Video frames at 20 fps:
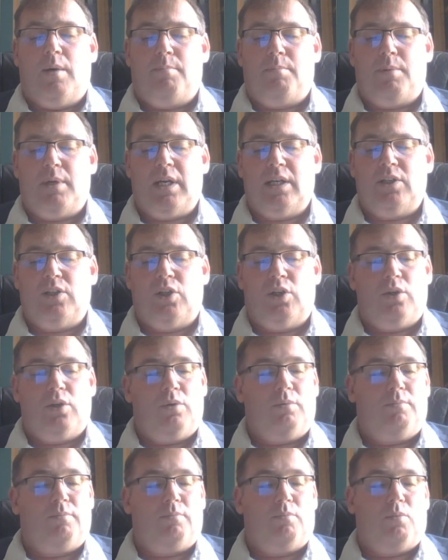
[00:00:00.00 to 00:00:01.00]
But I
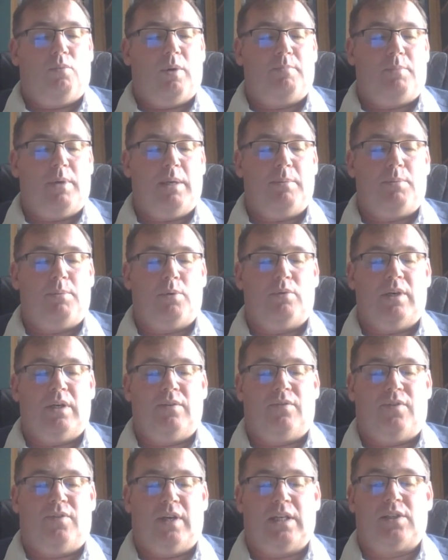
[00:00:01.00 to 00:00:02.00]
knew, when people were in
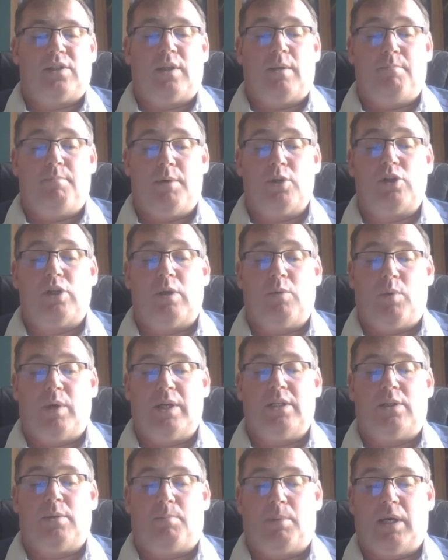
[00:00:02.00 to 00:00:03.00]
a fix, they mostly
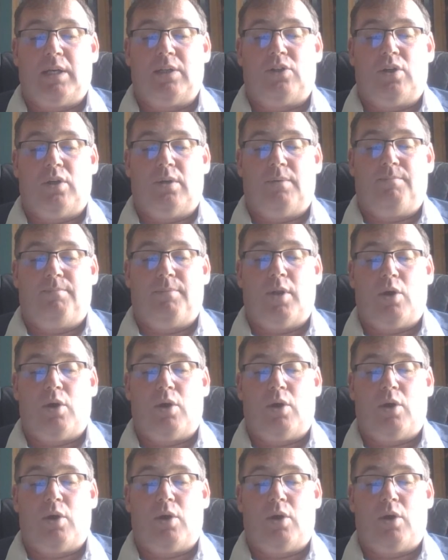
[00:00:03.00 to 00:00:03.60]
went to Badger,